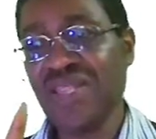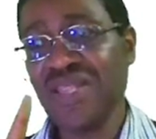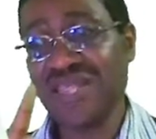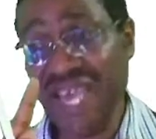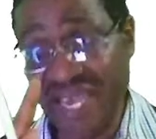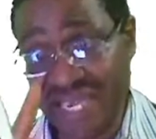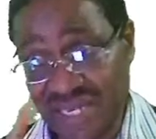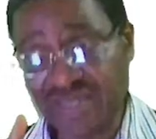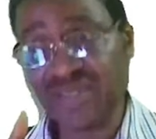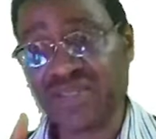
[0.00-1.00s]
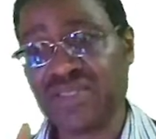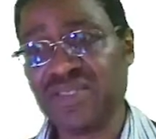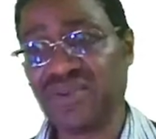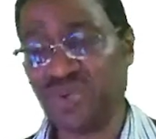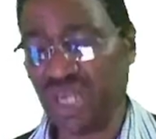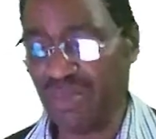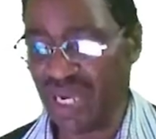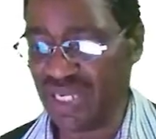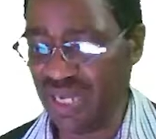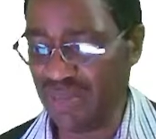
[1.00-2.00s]
Then
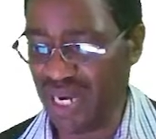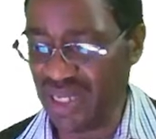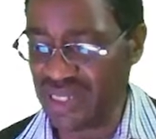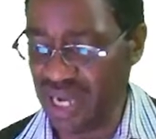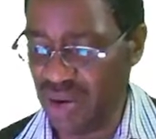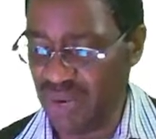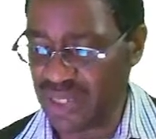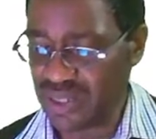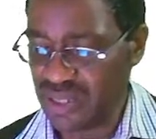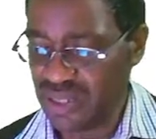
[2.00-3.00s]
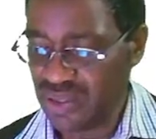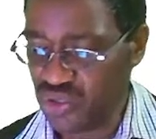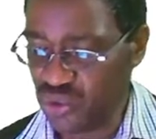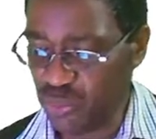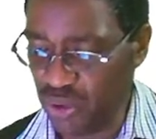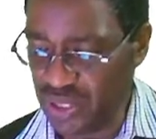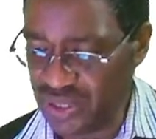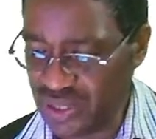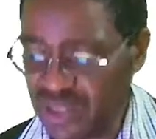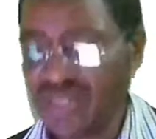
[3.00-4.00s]
utabaki na balance here how much?
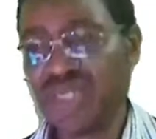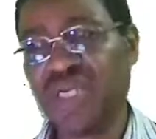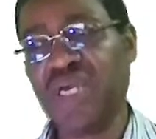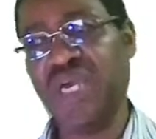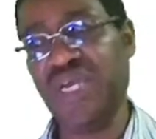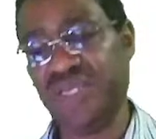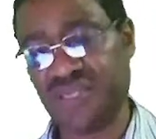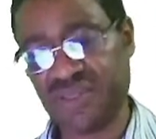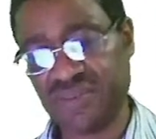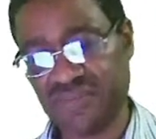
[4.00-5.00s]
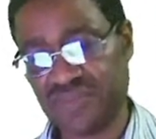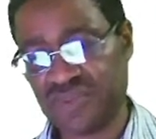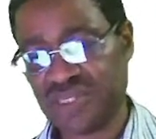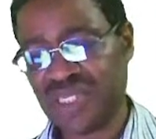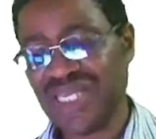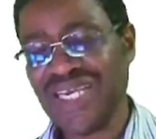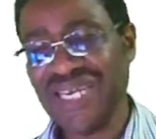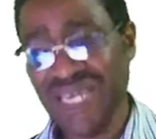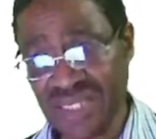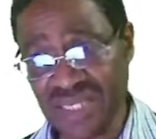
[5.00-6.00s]
2.8.
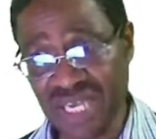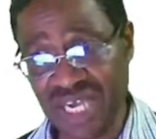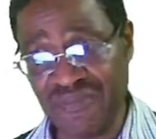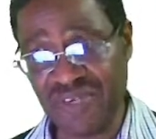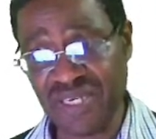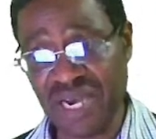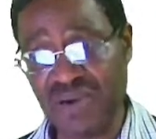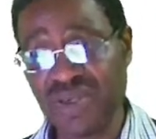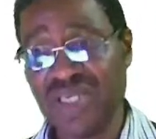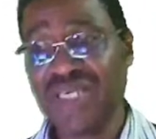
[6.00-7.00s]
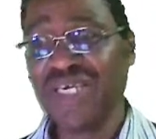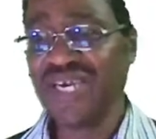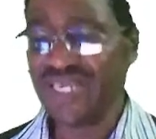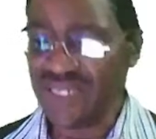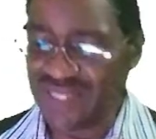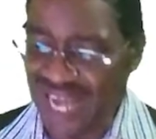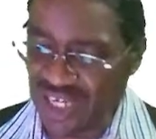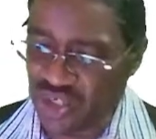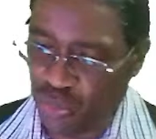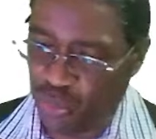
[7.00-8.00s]
Listen carefully now. It is that
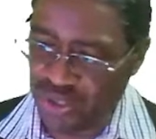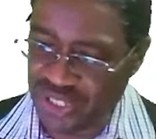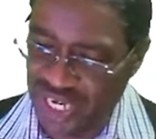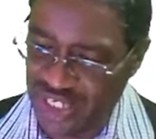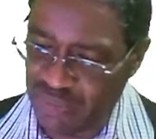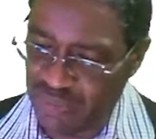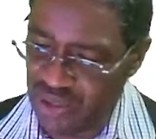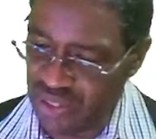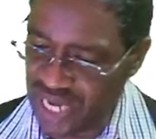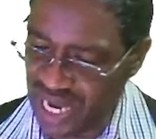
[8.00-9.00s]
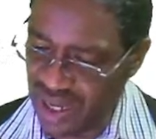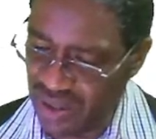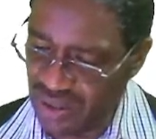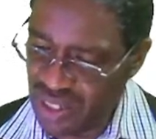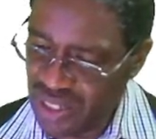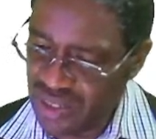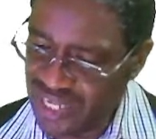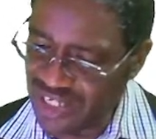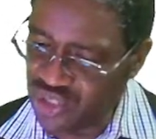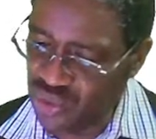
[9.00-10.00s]
2.8 million now
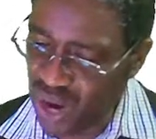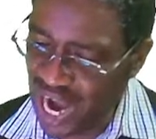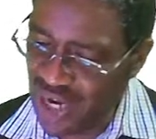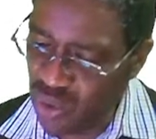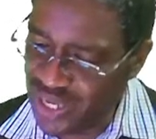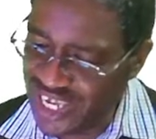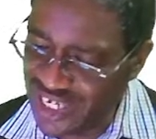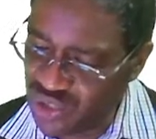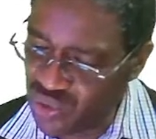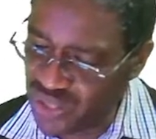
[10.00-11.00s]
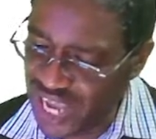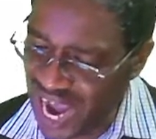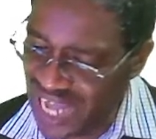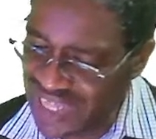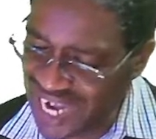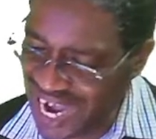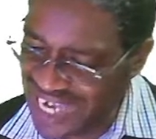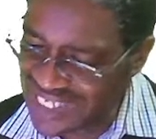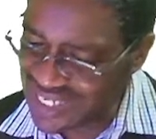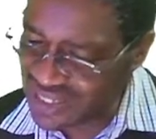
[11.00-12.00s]
that you allocate to the other
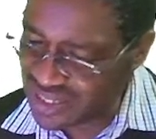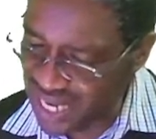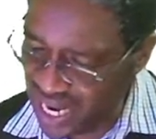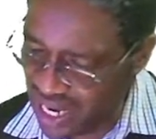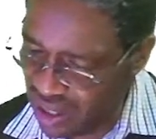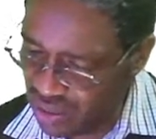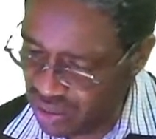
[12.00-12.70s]
assets now.